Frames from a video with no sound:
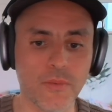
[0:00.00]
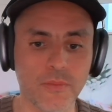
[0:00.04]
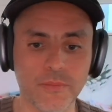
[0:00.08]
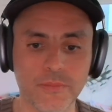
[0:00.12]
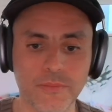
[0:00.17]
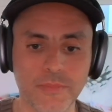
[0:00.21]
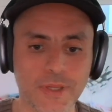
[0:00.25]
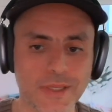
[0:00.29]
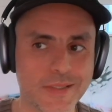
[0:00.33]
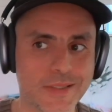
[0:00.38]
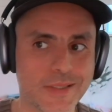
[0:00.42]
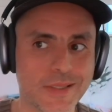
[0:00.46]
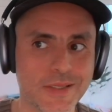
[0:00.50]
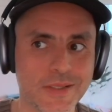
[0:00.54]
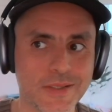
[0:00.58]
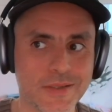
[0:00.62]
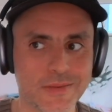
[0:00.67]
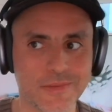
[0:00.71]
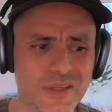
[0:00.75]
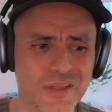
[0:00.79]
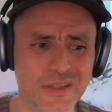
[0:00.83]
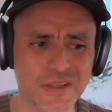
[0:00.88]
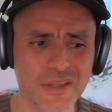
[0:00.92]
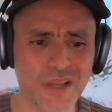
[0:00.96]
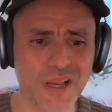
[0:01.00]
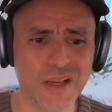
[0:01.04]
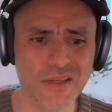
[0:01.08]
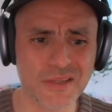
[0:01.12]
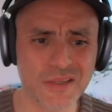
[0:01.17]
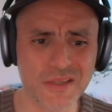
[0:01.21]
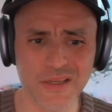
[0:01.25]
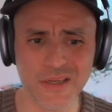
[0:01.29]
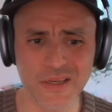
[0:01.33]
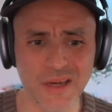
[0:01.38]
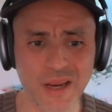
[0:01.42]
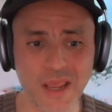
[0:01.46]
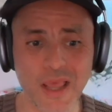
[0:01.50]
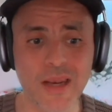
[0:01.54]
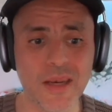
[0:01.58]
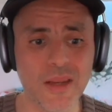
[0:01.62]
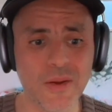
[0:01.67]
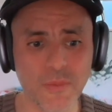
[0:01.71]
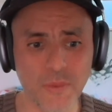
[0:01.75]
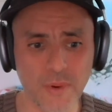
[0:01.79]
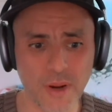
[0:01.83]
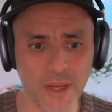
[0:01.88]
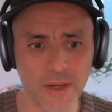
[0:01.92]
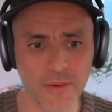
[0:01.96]
is this sus in any
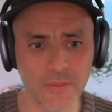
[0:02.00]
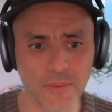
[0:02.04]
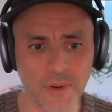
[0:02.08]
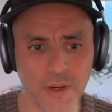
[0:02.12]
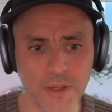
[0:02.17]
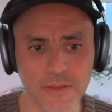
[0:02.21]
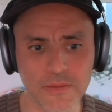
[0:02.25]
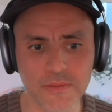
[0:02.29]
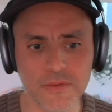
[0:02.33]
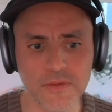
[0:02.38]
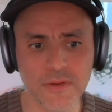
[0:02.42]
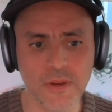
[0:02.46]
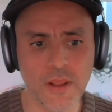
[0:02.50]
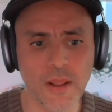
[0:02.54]
way, right?